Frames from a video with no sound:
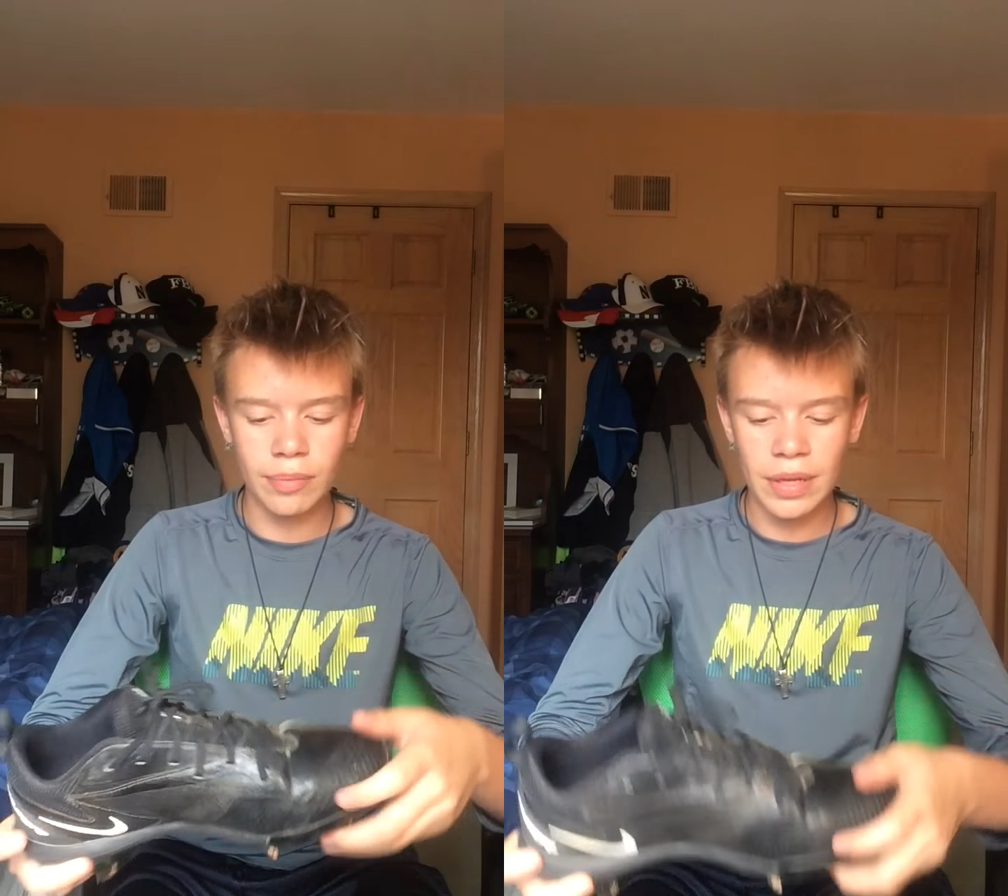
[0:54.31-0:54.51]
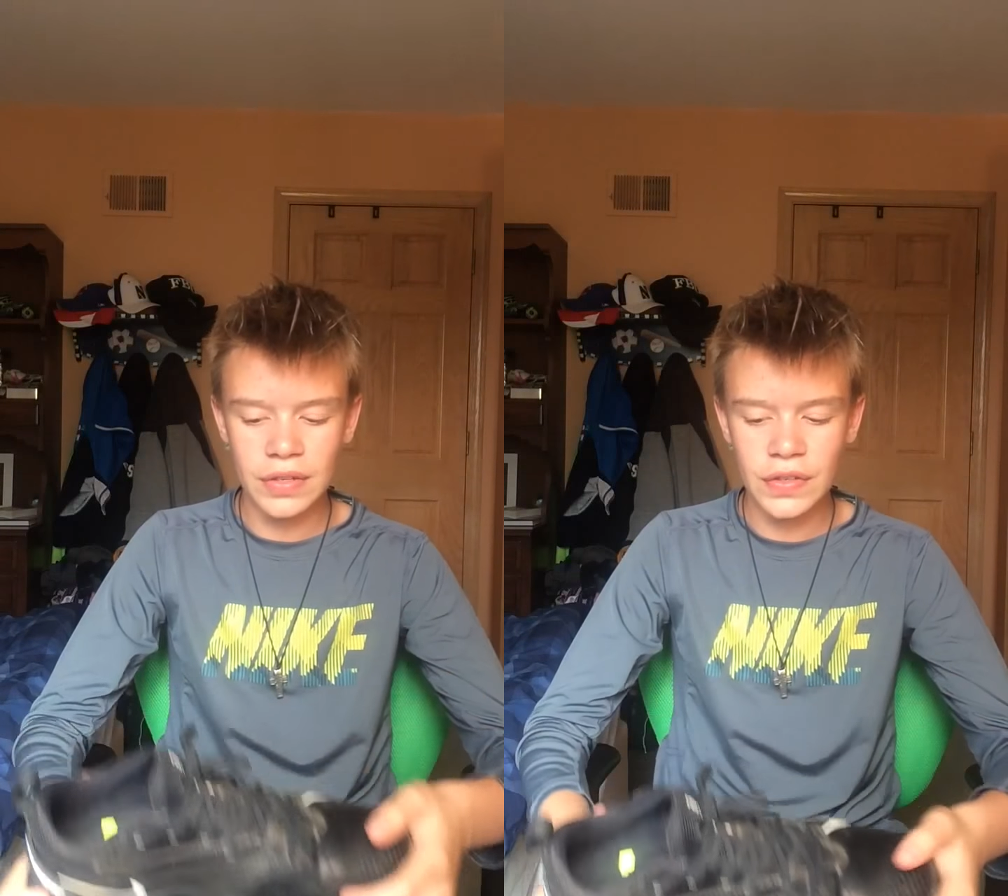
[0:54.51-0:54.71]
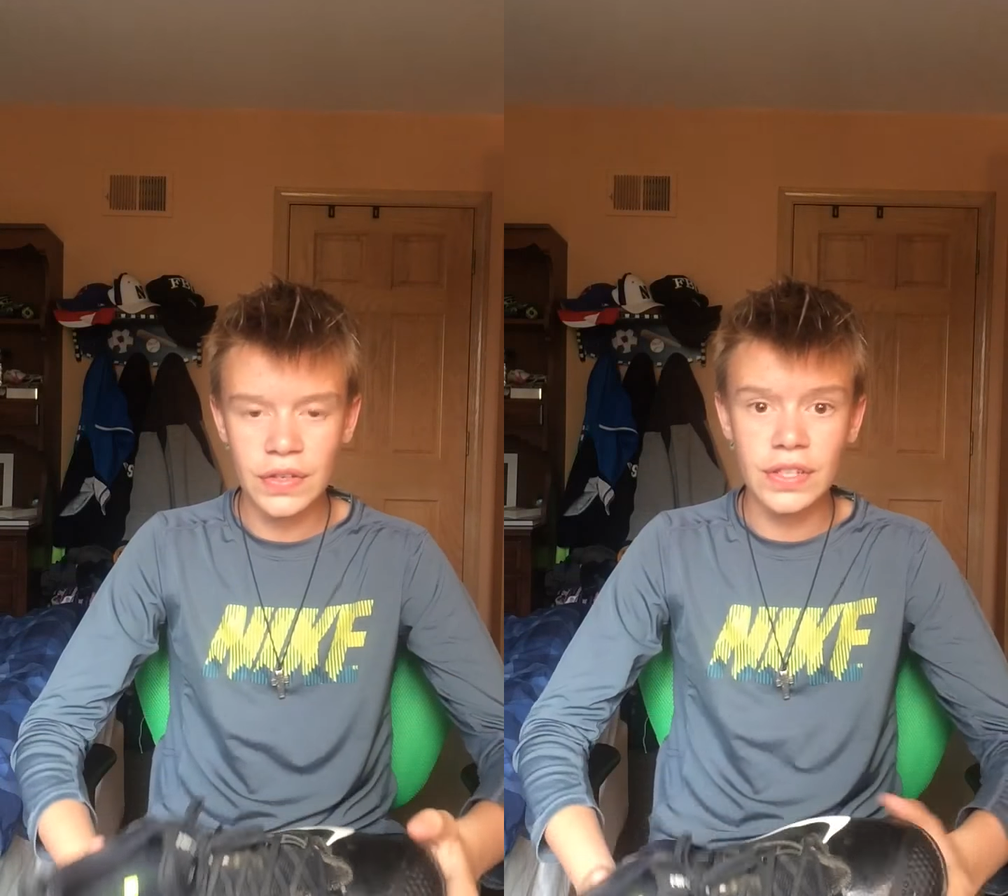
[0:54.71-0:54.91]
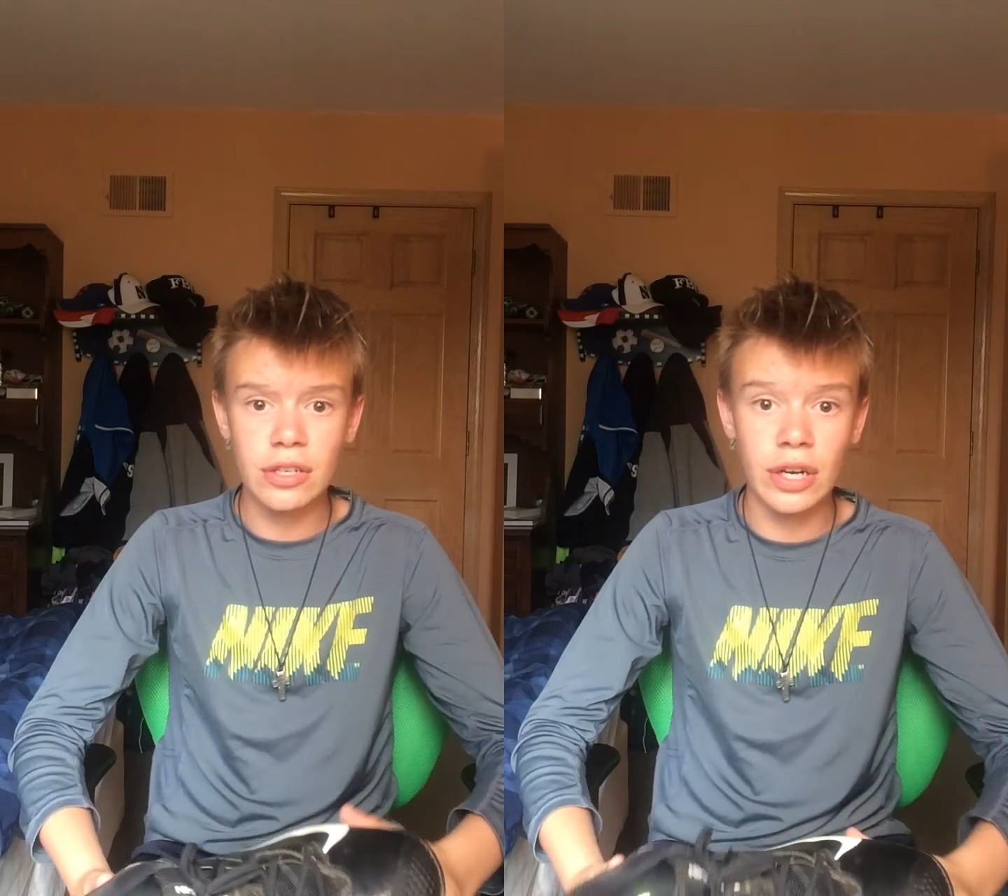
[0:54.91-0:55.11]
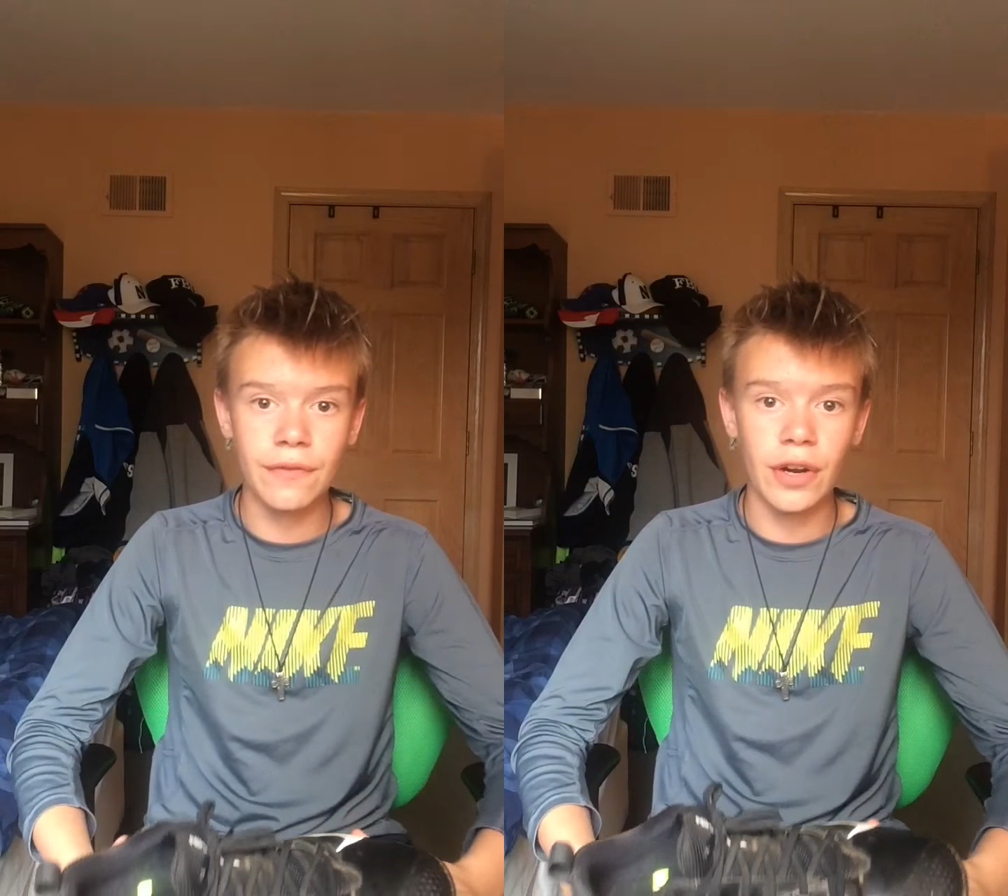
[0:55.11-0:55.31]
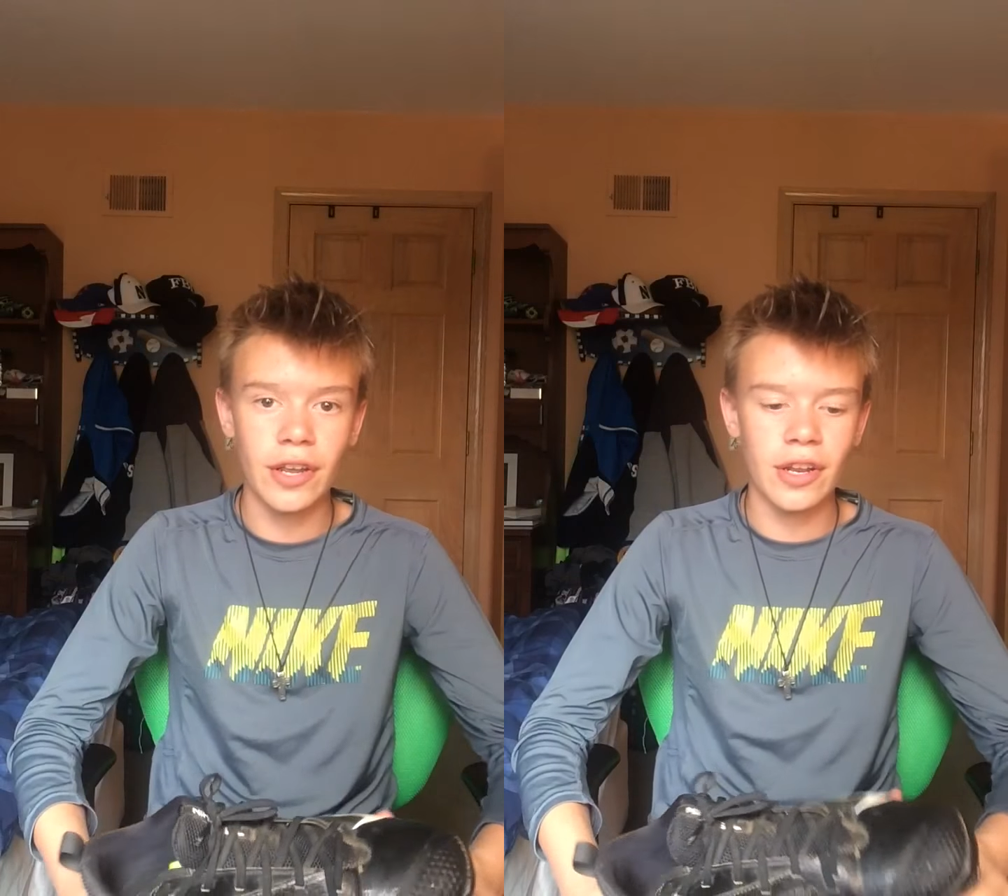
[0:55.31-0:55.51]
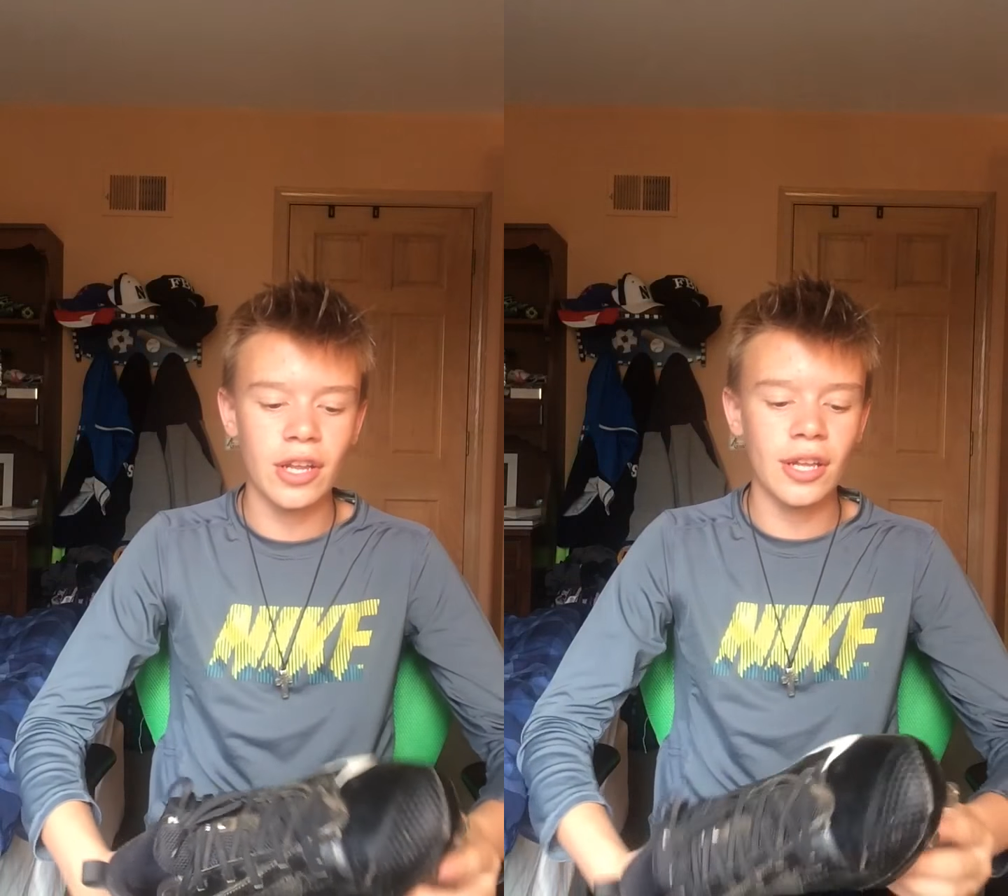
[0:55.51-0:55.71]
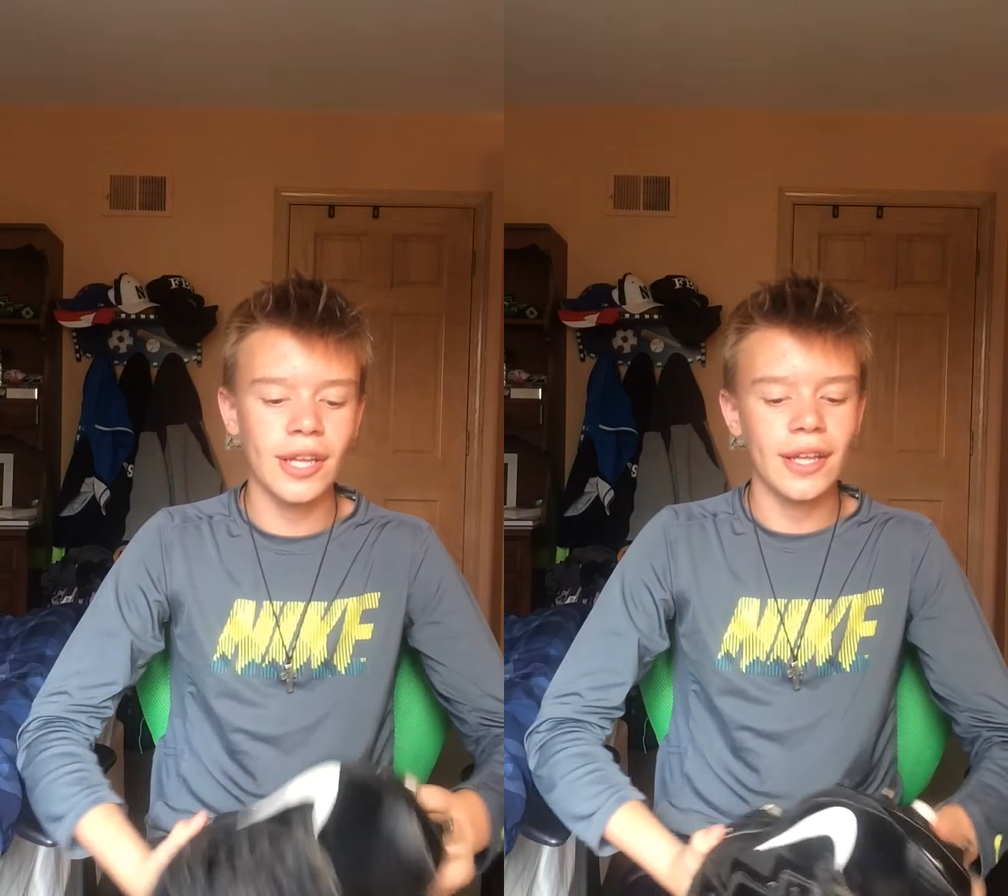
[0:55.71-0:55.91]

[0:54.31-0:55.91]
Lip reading: bases. It's great for hitting.